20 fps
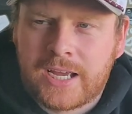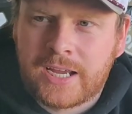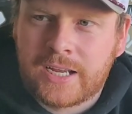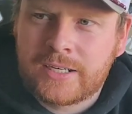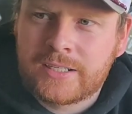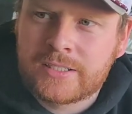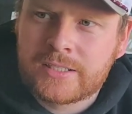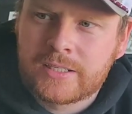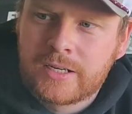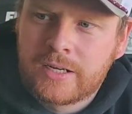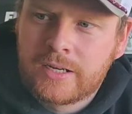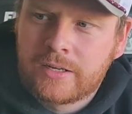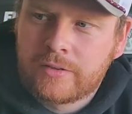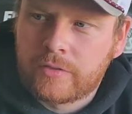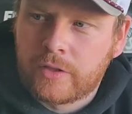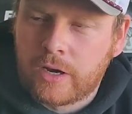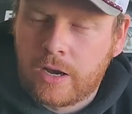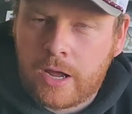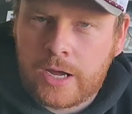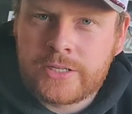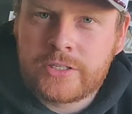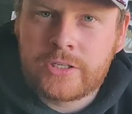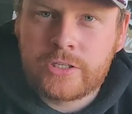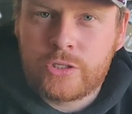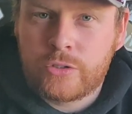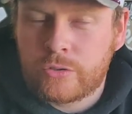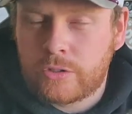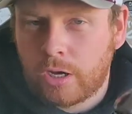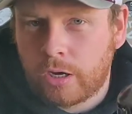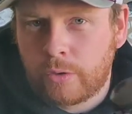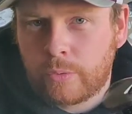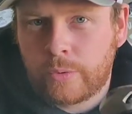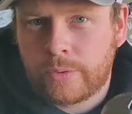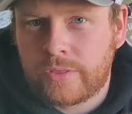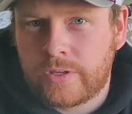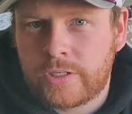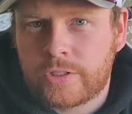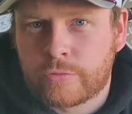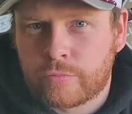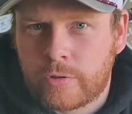And the lighter you go with
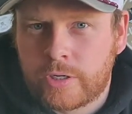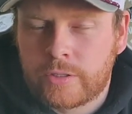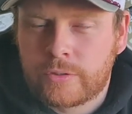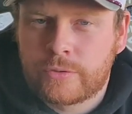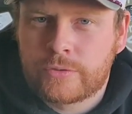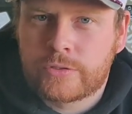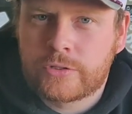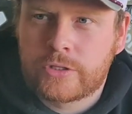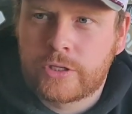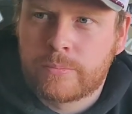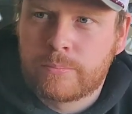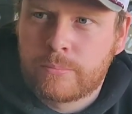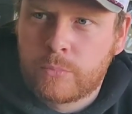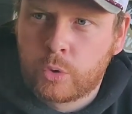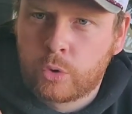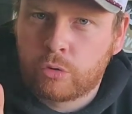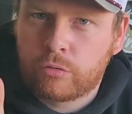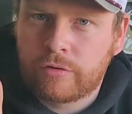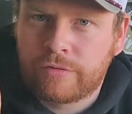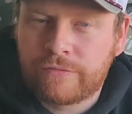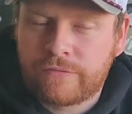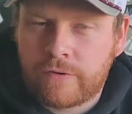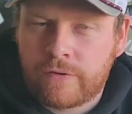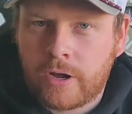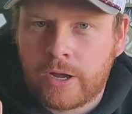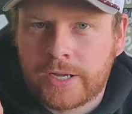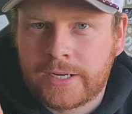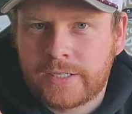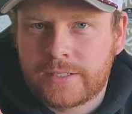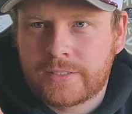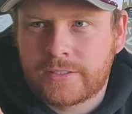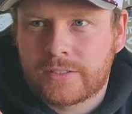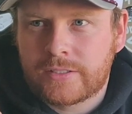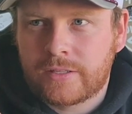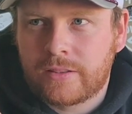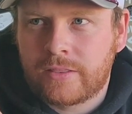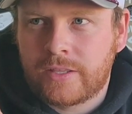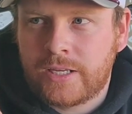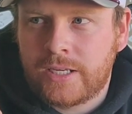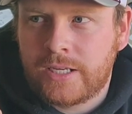these reels, the more refined
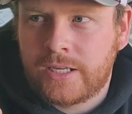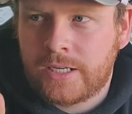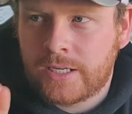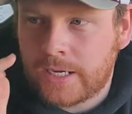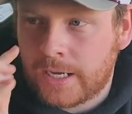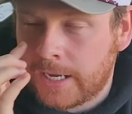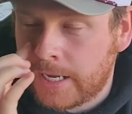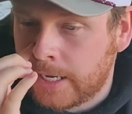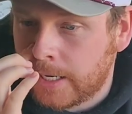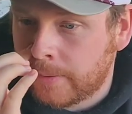the